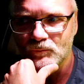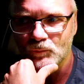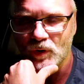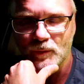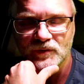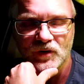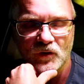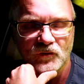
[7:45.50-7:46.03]

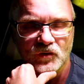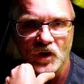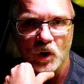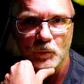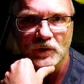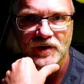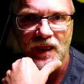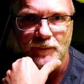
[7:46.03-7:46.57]
where we don't know
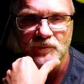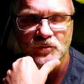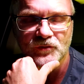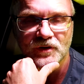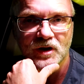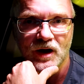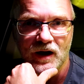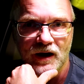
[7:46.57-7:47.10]
what happened to
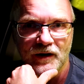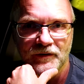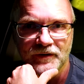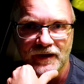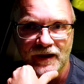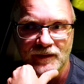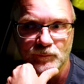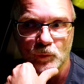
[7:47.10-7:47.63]
the car,
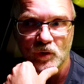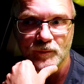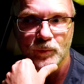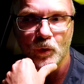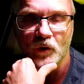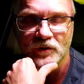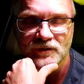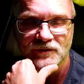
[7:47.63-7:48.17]
and more
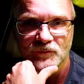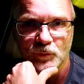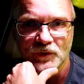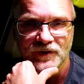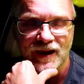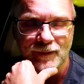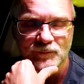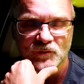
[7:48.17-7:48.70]
important,
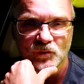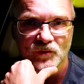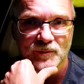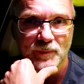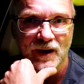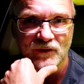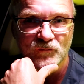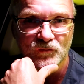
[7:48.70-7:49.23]
what happened to the
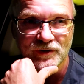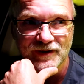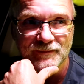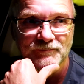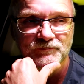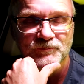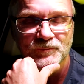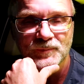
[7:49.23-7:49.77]
battery.
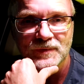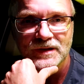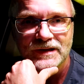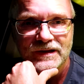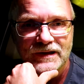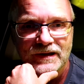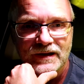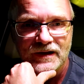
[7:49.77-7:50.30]

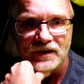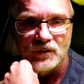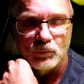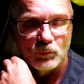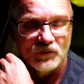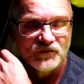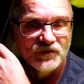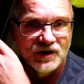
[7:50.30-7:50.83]

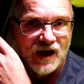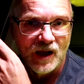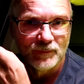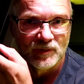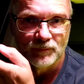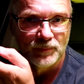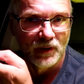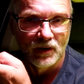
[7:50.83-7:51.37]
Was the car
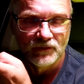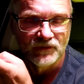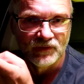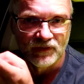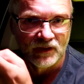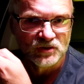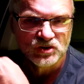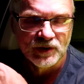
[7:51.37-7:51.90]
being built
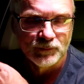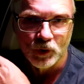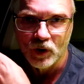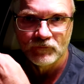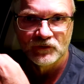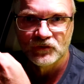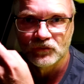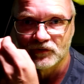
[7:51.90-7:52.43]
and then shipped
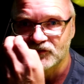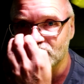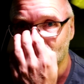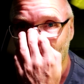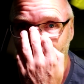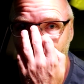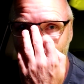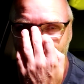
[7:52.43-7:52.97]
over to
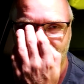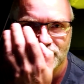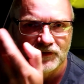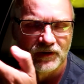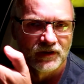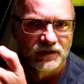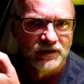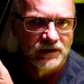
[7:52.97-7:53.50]
Australia and
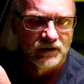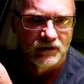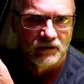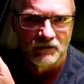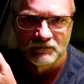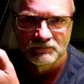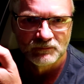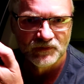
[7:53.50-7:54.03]
sitting
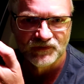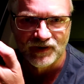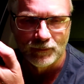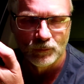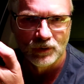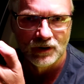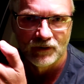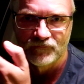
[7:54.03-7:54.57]
here
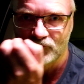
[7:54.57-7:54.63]
somewhere